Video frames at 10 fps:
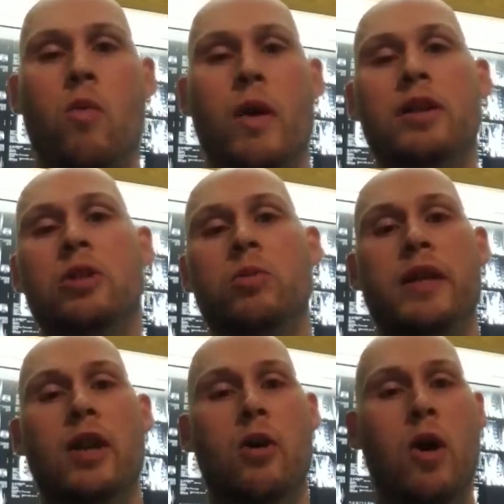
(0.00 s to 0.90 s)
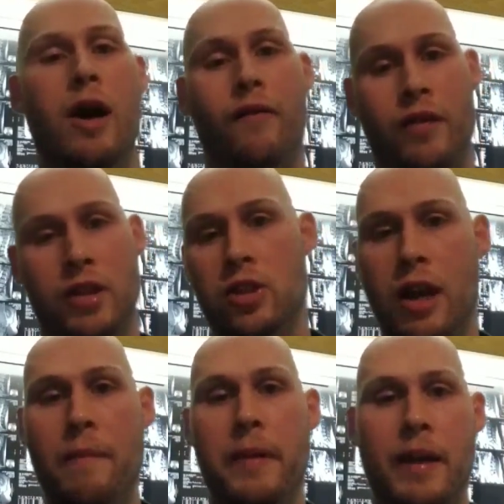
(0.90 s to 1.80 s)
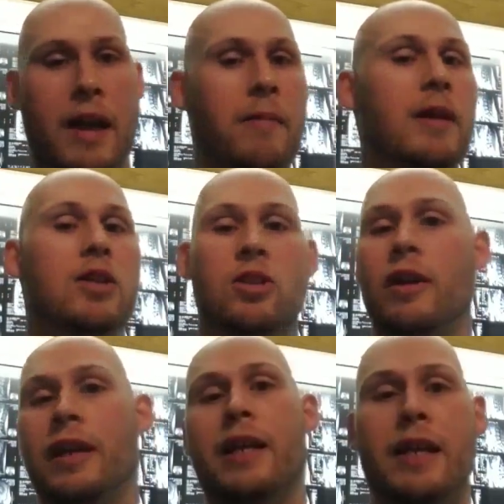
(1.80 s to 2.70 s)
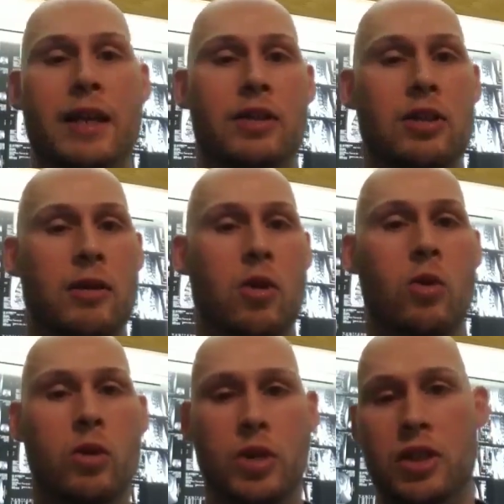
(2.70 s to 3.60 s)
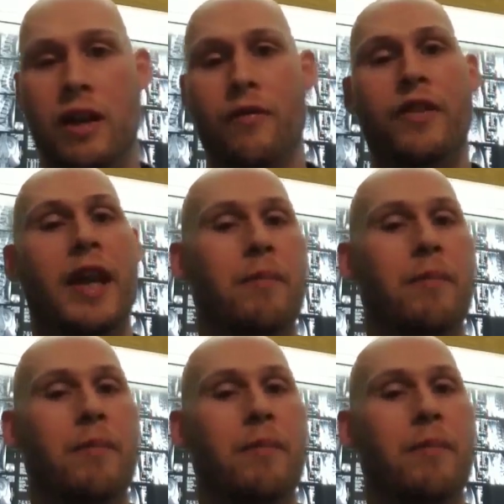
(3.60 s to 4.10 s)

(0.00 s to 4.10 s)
Once we go off of this topic, I'm going to start getting into the cooler stuff.